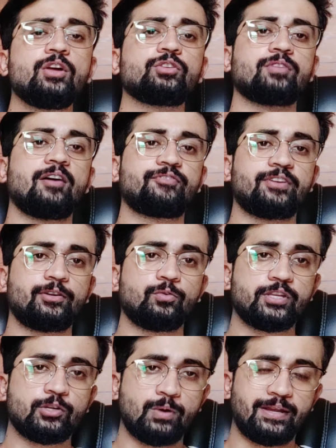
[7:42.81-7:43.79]
So after
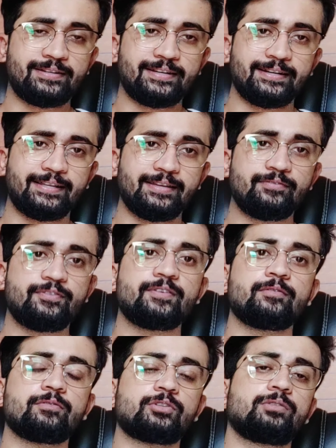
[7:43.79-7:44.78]
doing qualitative,
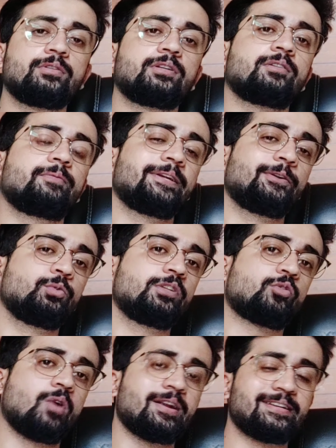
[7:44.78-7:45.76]
we do
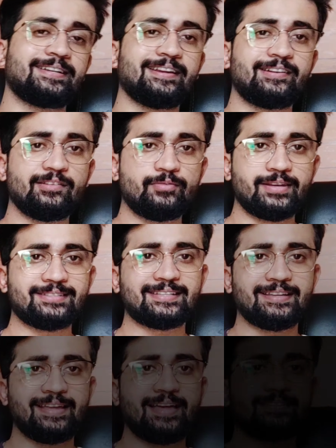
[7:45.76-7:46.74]
the quantitative
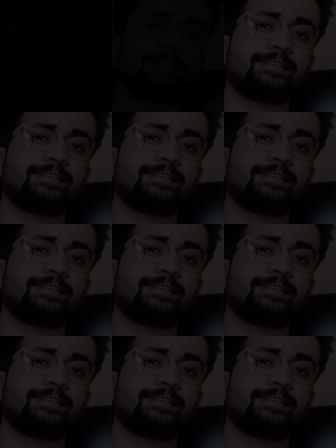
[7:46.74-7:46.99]
risk analysis.